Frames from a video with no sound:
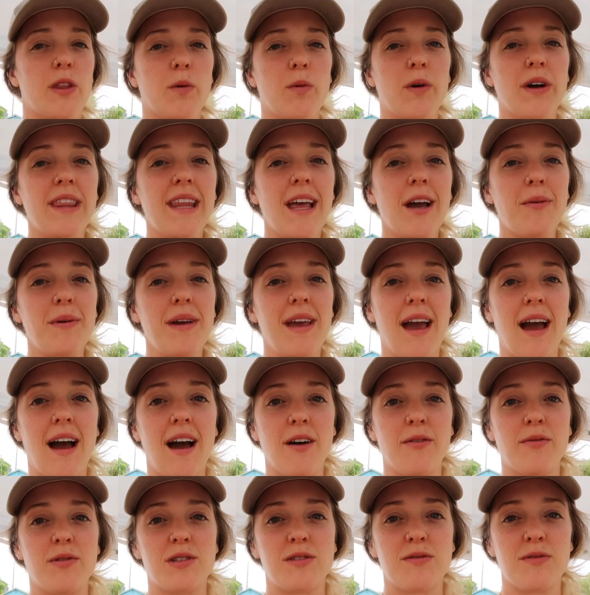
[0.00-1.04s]
The one that we
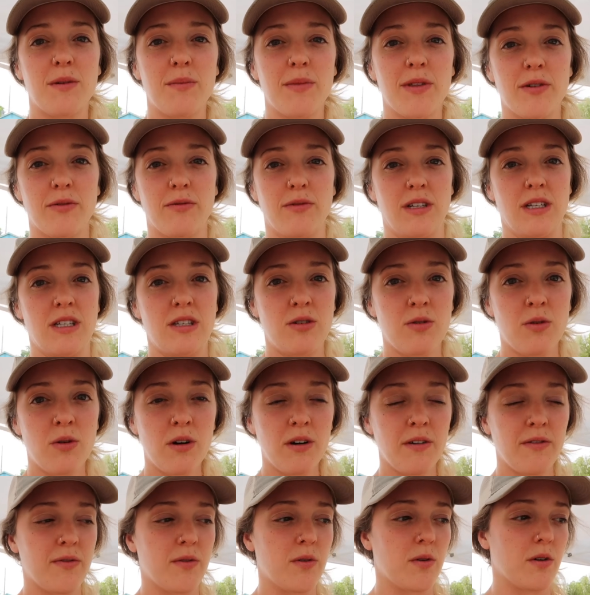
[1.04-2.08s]
have was from the
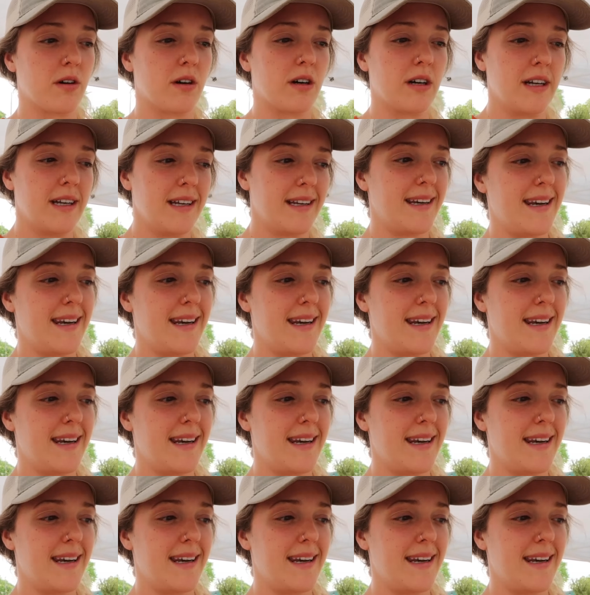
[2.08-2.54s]
Restore for